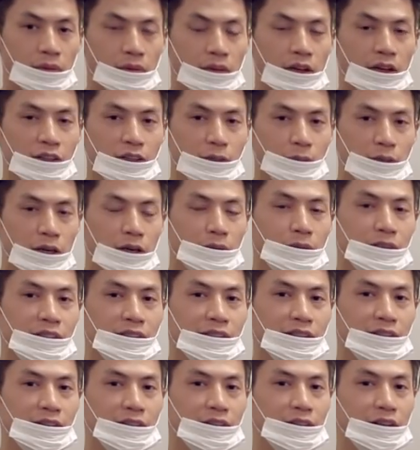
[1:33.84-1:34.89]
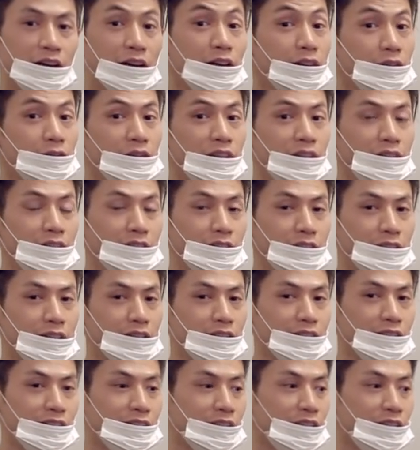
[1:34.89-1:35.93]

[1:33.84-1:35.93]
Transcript: Now, you've probably seen a lot of videos like this